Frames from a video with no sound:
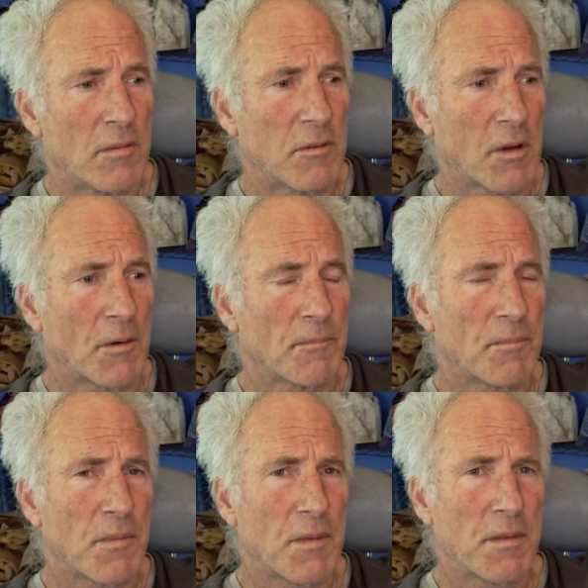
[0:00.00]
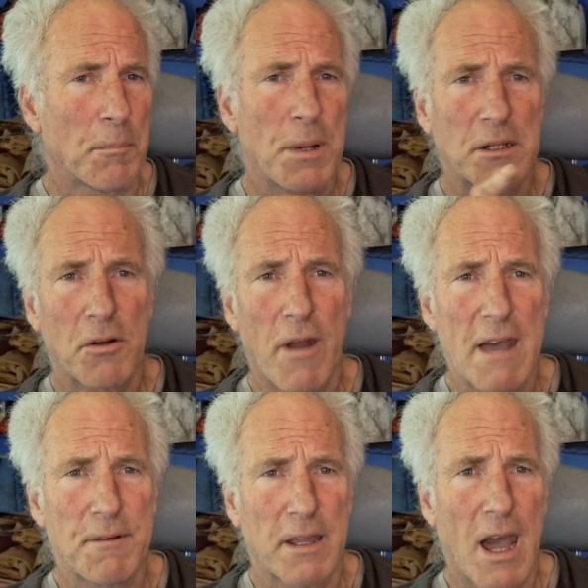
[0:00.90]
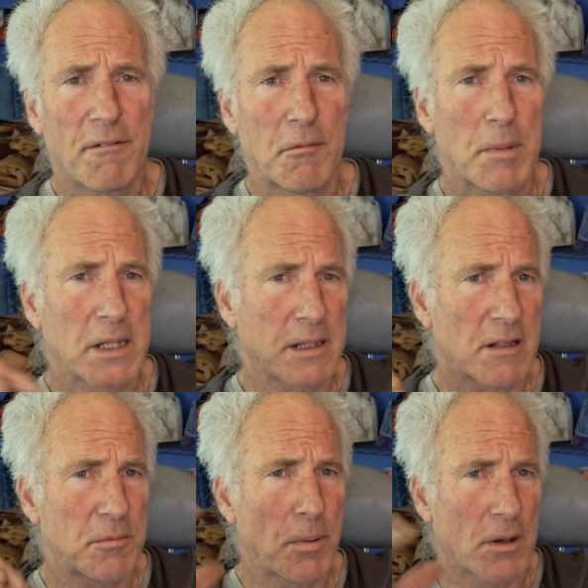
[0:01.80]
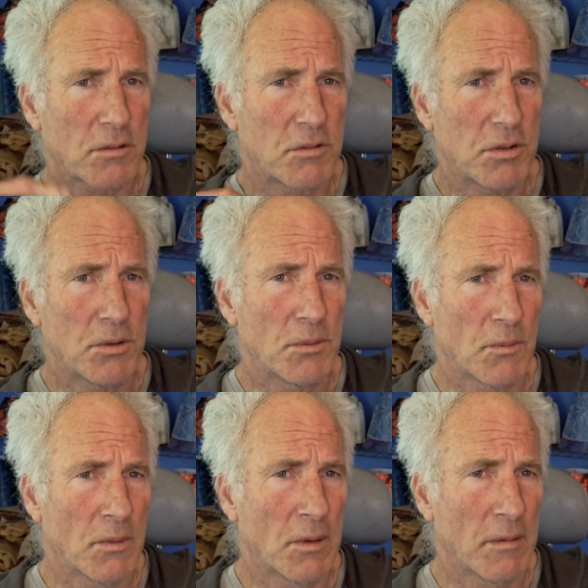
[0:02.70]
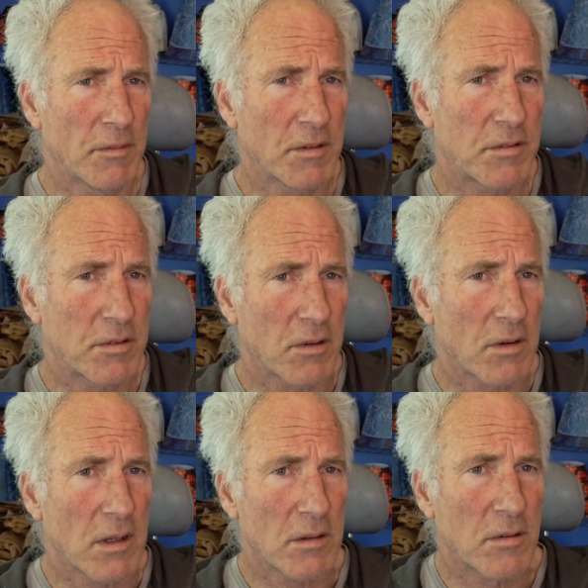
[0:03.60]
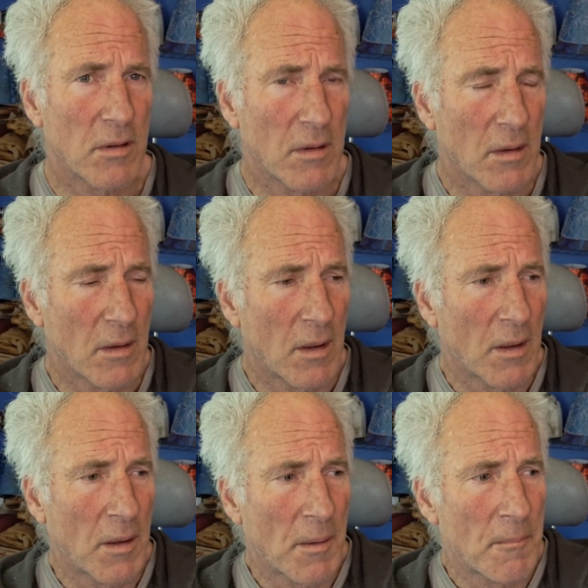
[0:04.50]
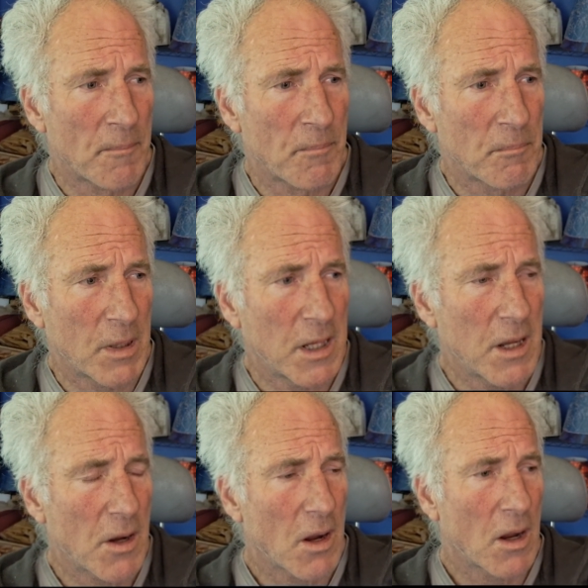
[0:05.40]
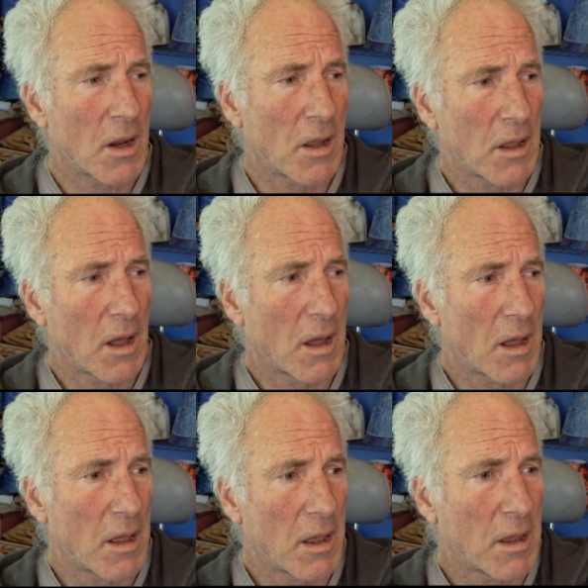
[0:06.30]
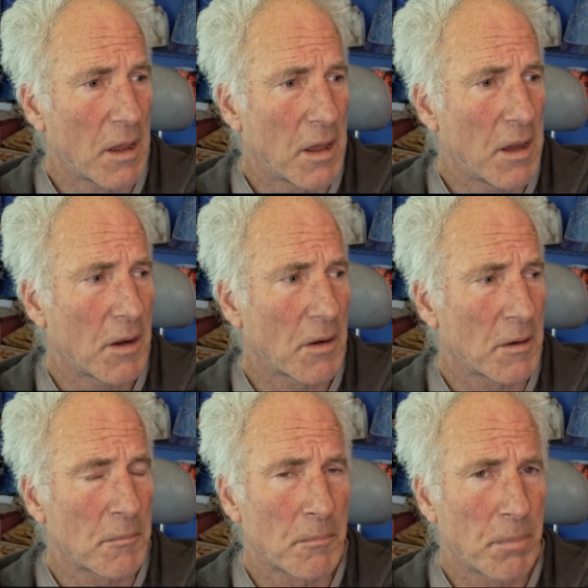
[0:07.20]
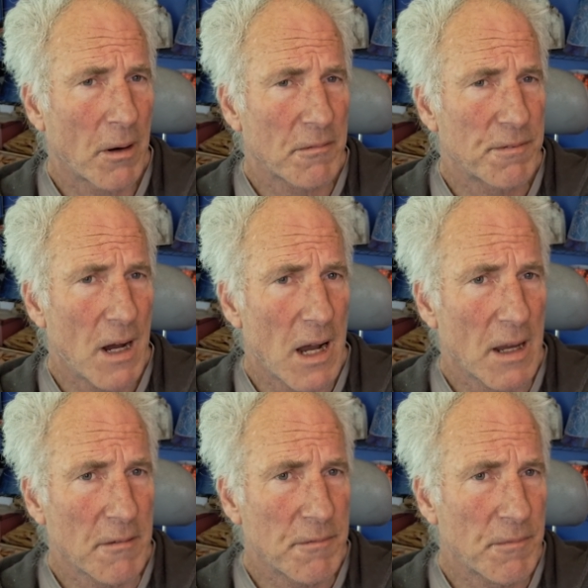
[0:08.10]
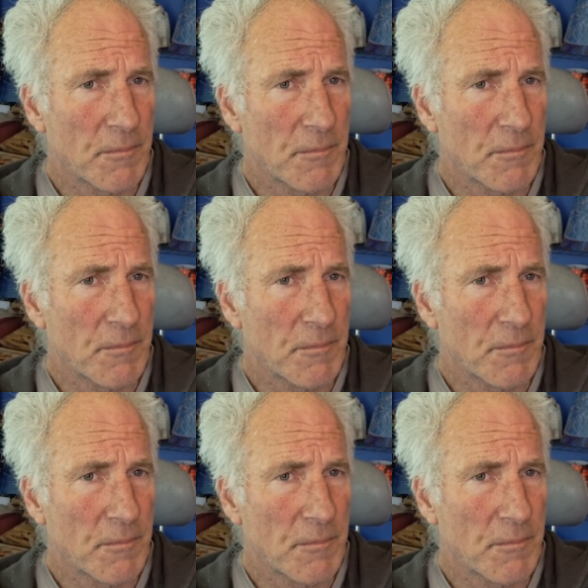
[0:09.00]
So the pictographic alphabet, that's part 2 of this series. But here in part 5,